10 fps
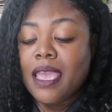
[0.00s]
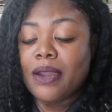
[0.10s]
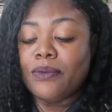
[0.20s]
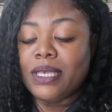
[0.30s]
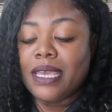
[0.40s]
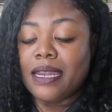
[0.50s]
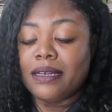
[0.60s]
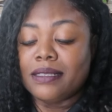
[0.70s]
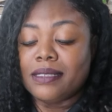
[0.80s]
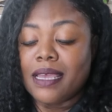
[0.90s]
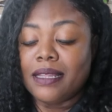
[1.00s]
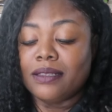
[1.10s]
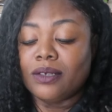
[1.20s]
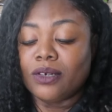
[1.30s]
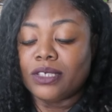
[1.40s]
and we can't
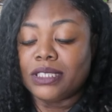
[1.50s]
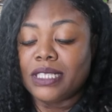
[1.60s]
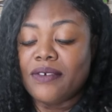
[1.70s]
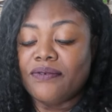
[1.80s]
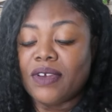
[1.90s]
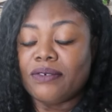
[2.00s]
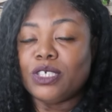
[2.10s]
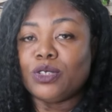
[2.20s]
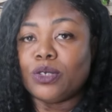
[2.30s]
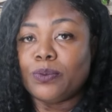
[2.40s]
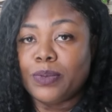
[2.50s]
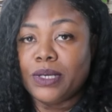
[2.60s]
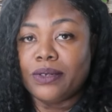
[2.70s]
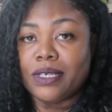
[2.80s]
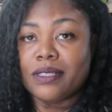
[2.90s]
attend or stay very short
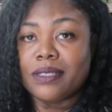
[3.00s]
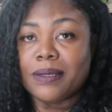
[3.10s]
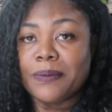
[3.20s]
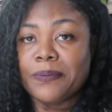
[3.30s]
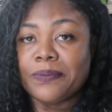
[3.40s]
periods.